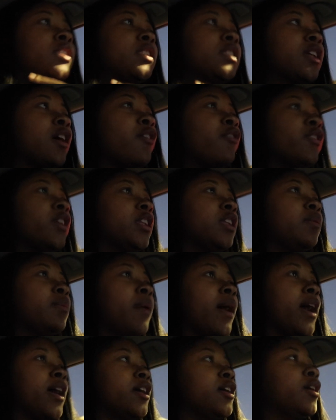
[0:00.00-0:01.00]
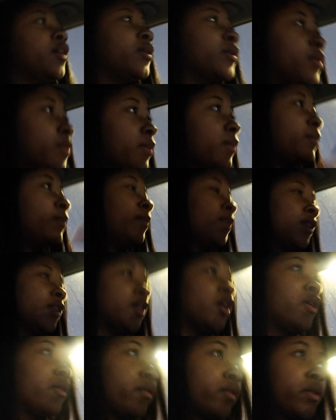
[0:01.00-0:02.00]
stuff in the bio
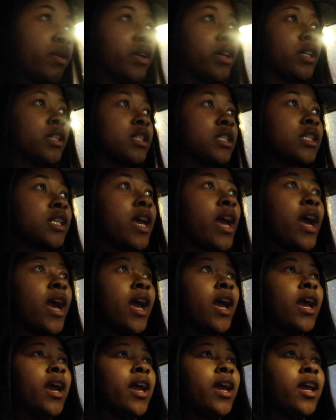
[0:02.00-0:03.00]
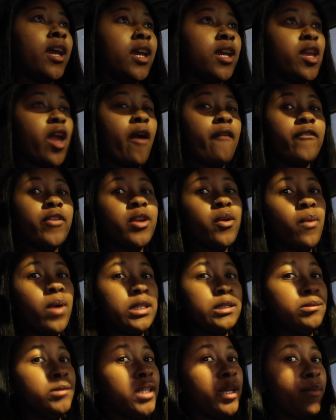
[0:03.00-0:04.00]
below, of course. And y'all finna
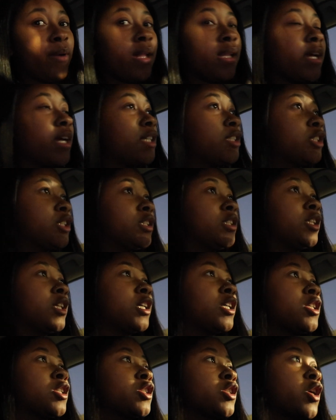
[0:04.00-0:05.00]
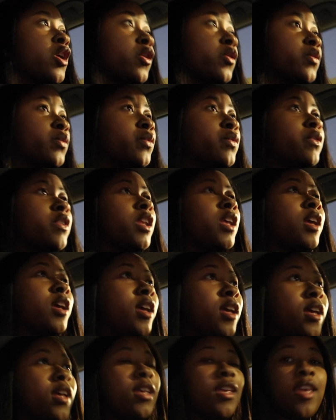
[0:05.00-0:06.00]
watch me get my lashes done. So,
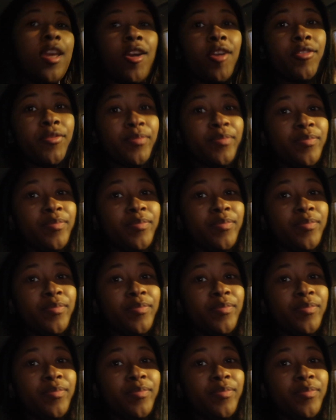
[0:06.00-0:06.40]
yeah.